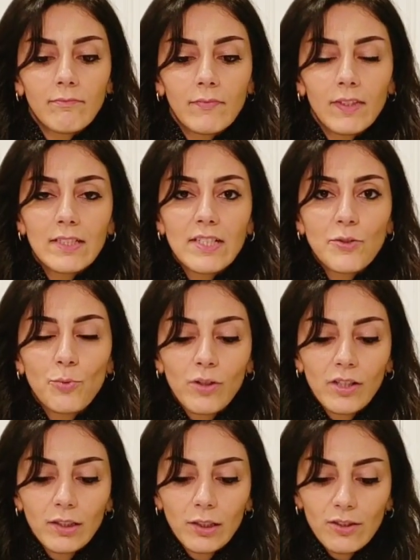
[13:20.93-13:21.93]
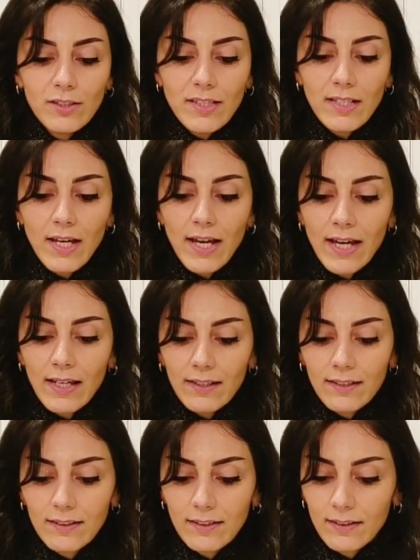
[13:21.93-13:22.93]
This is what it looks like.
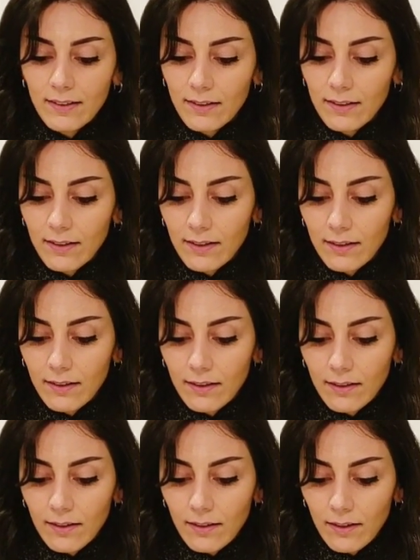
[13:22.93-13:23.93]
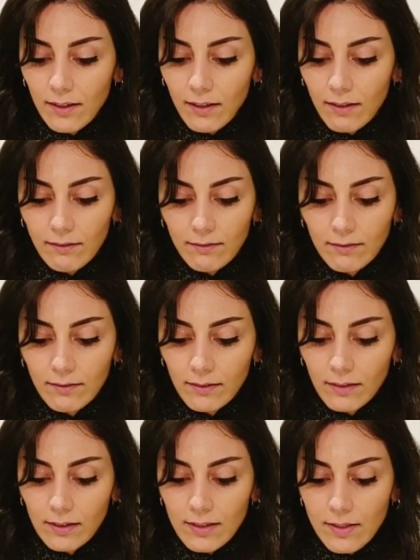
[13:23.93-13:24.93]
Ah,
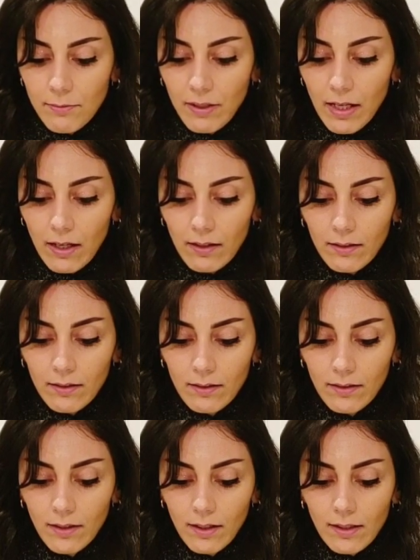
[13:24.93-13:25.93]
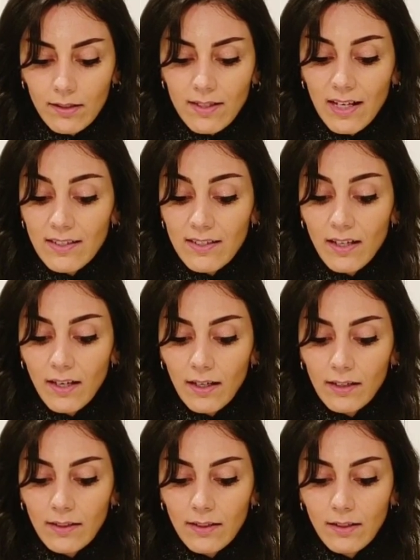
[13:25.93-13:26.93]
the smell. As I
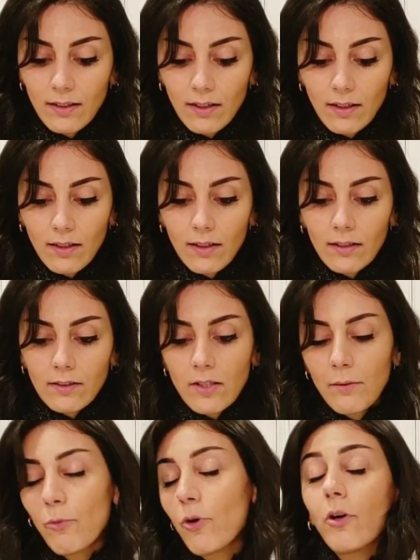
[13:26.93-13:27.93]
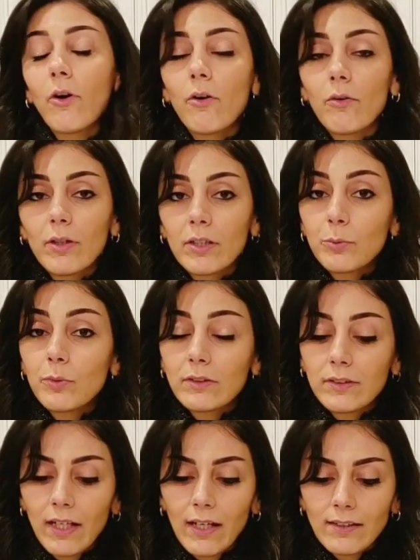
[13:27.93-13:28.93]
said, tomorrow it will
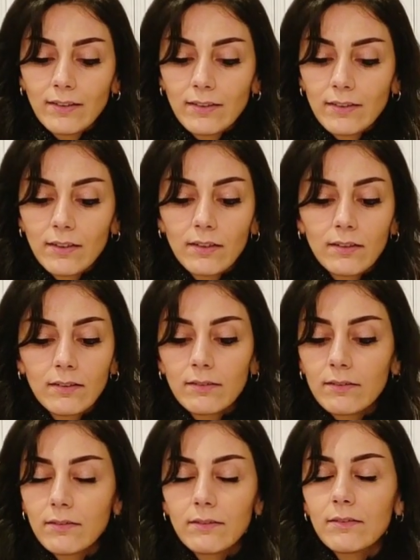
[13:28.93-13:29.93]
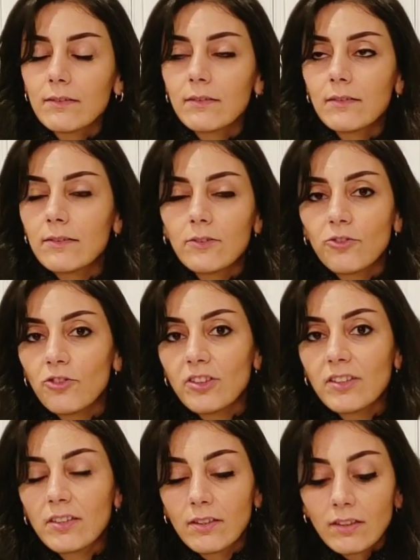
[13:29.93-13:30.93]
taste
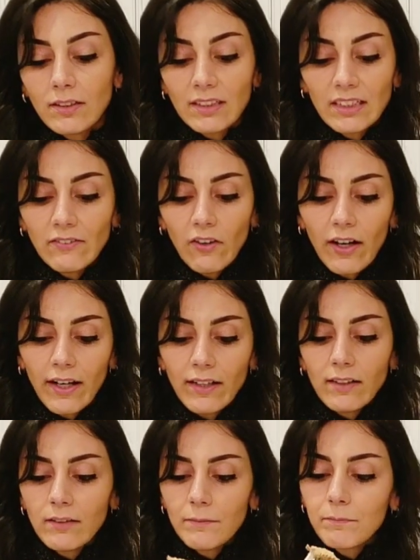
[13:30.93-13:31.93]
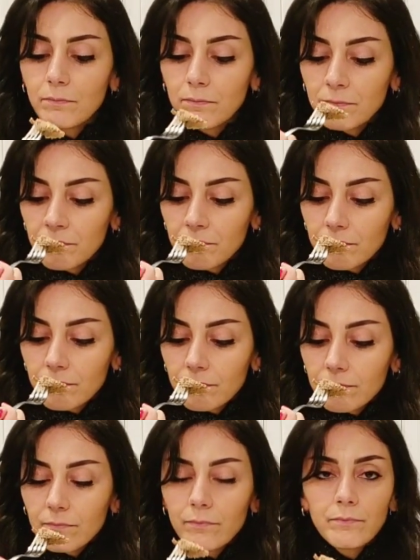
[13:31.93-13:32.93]
just divine.
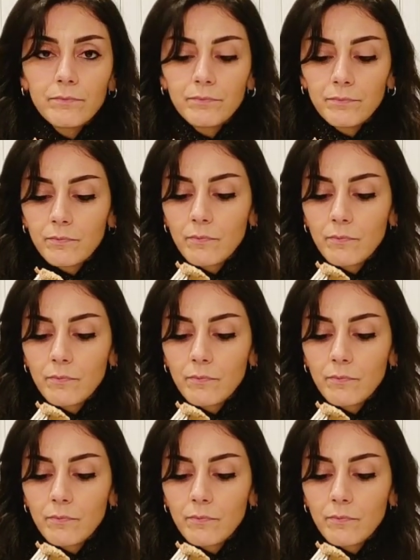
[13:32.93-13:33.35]
Oh